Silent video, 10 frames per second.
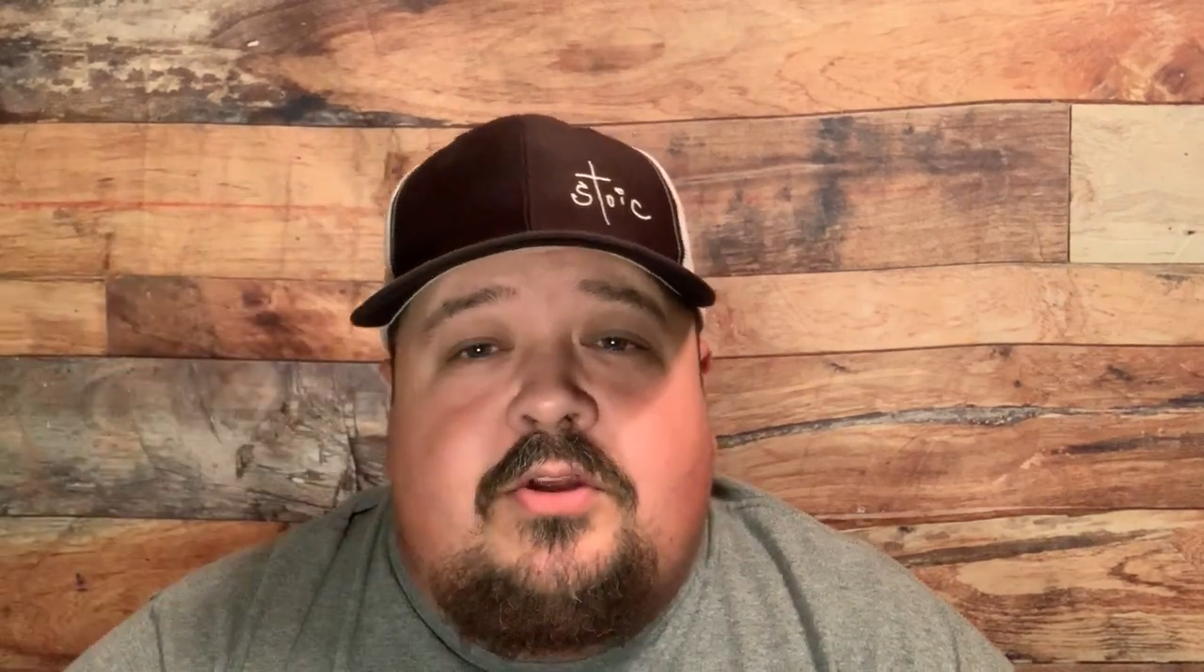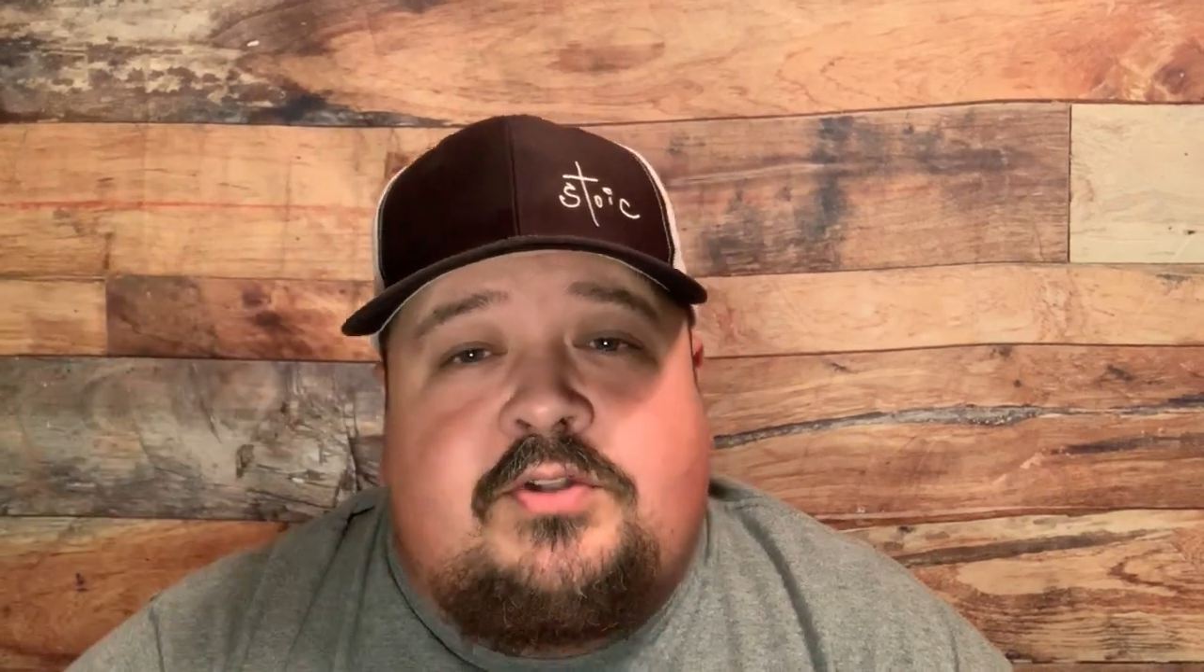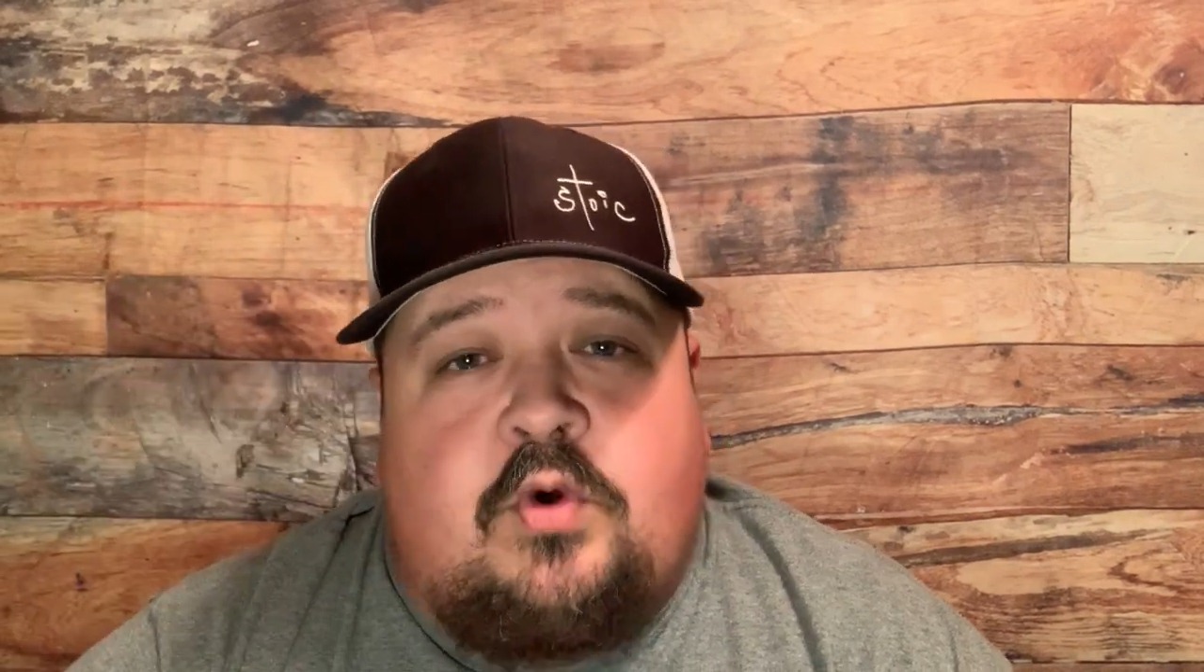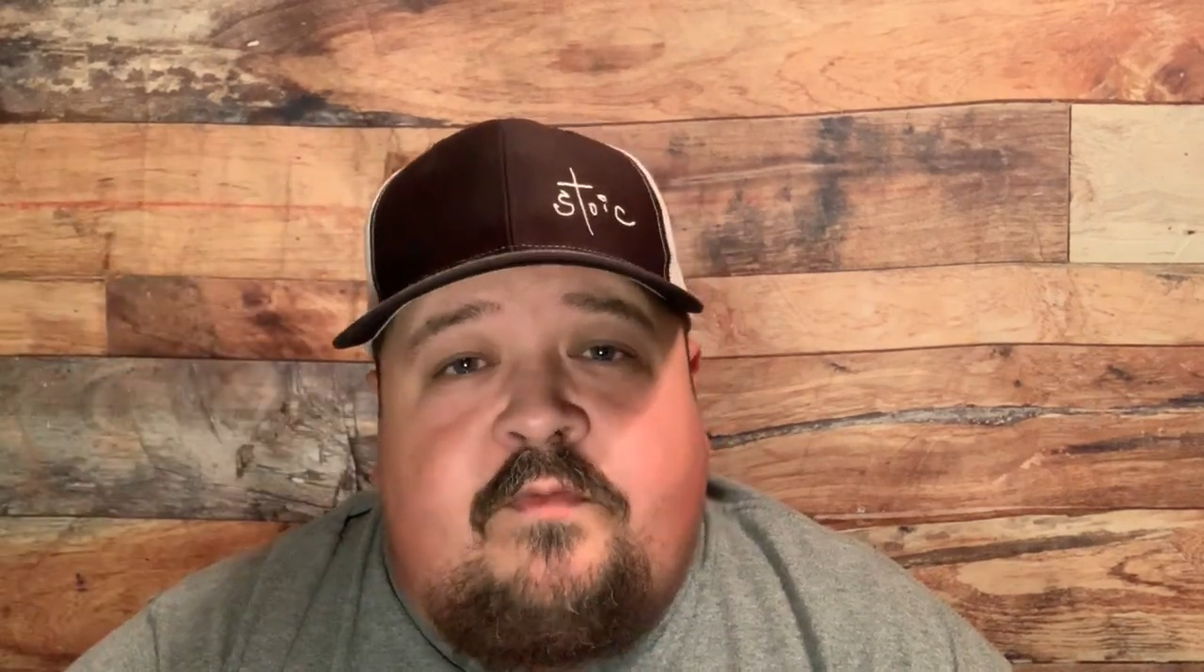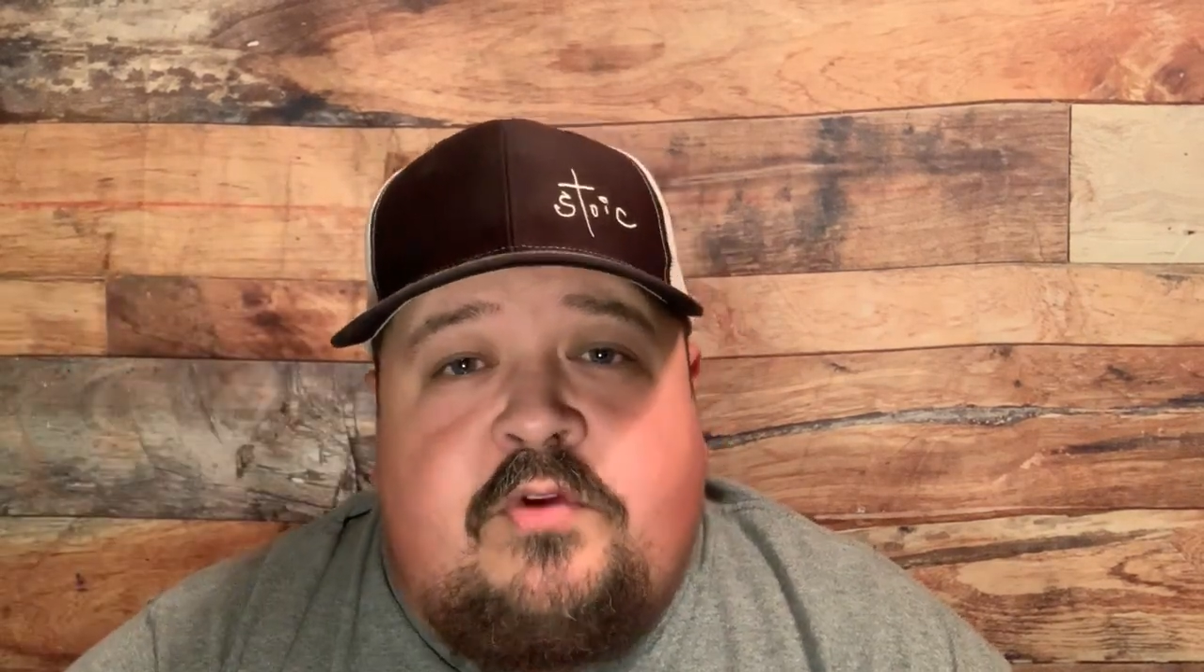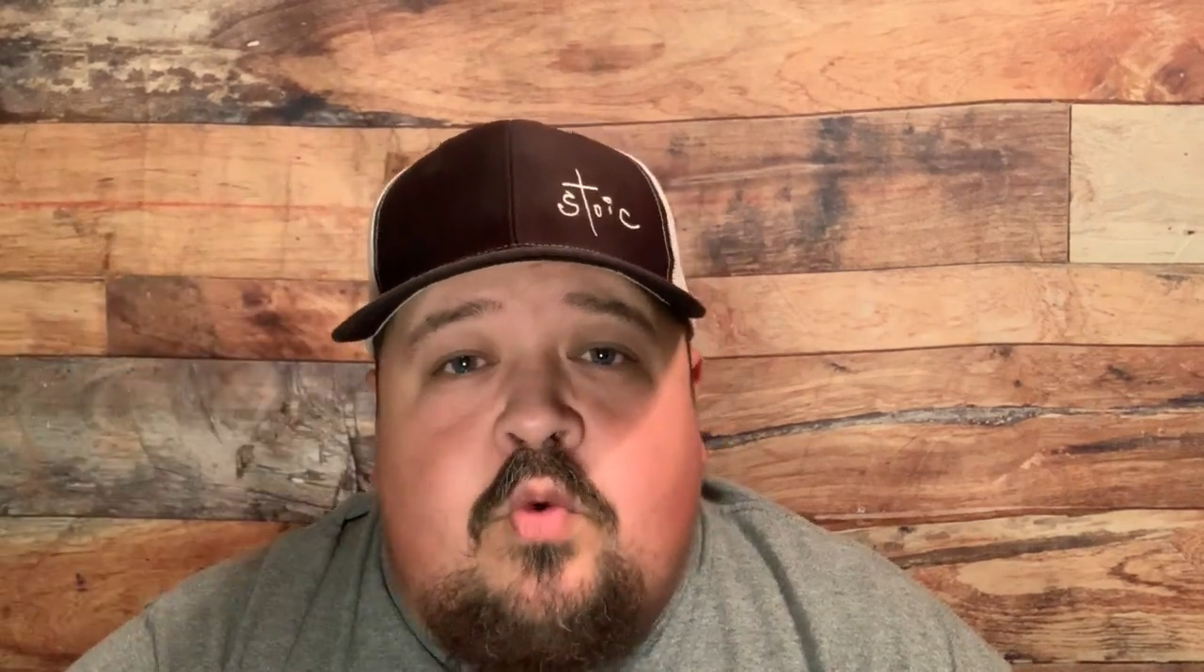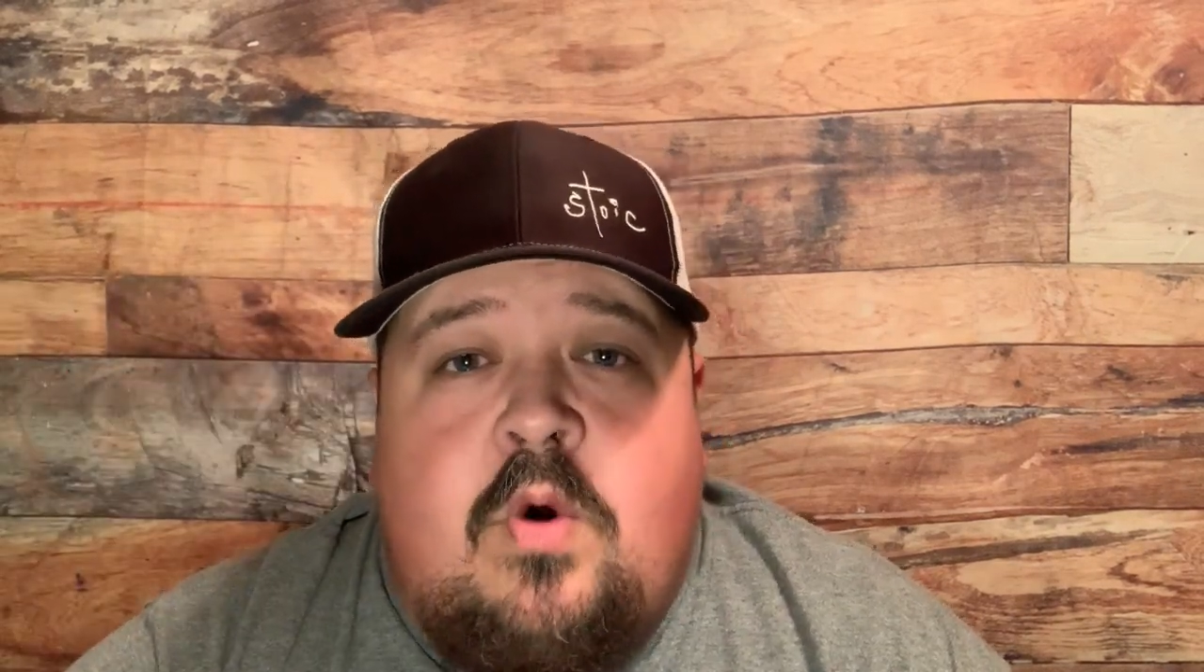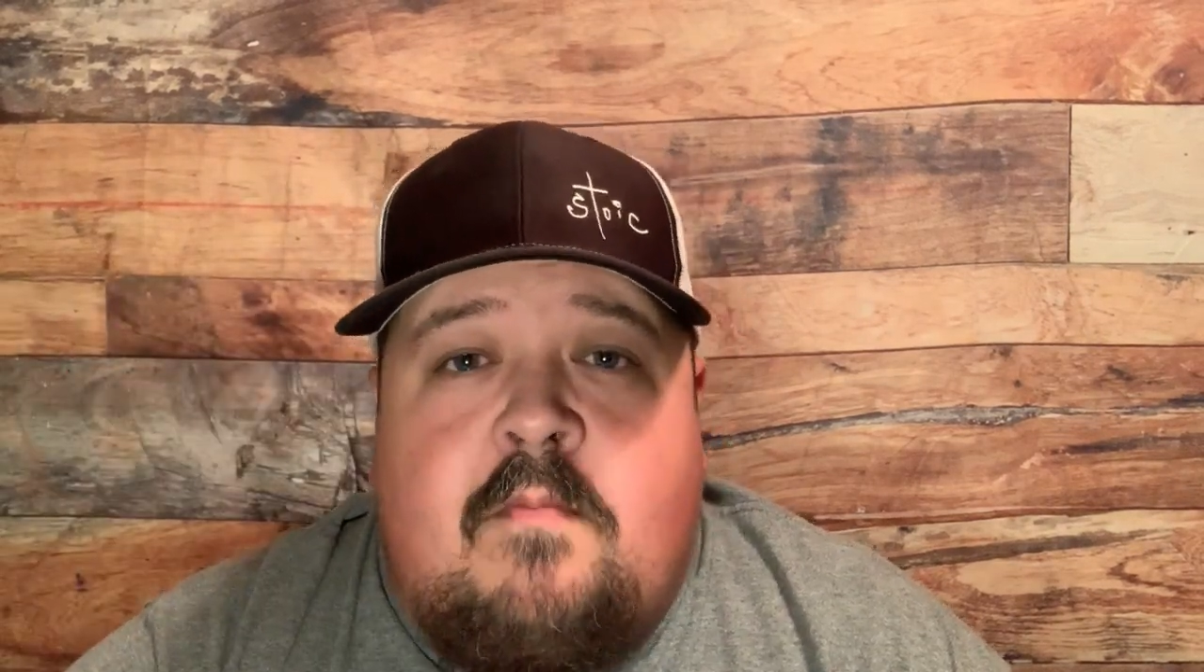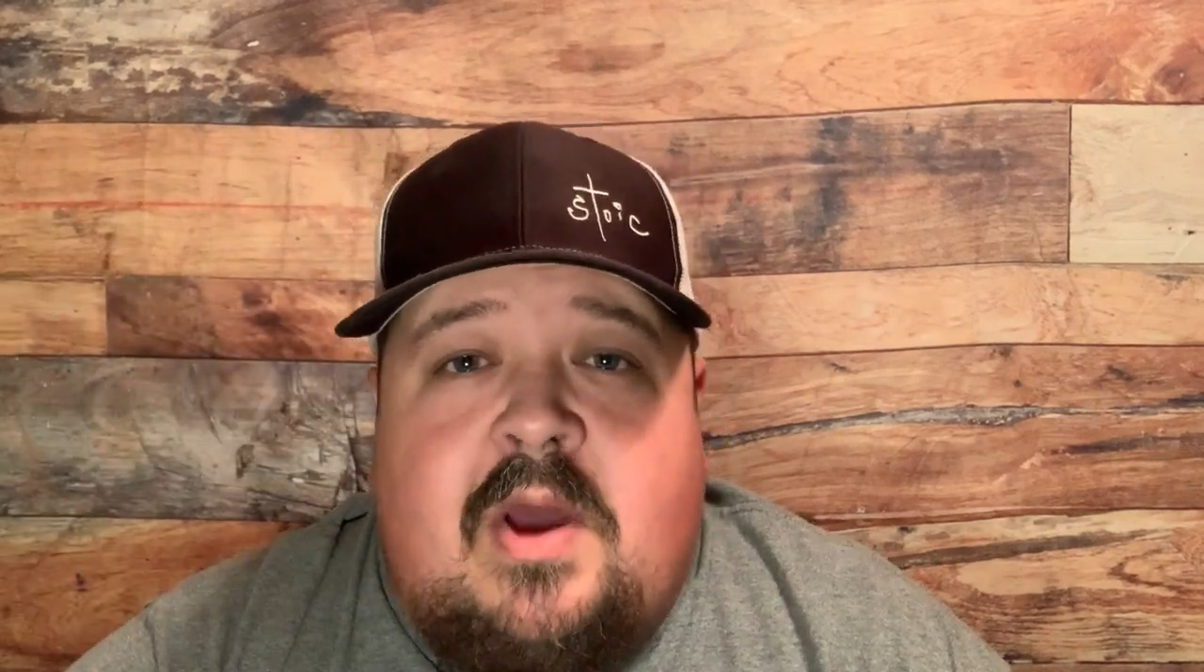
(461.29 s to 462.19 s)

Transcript: So if you want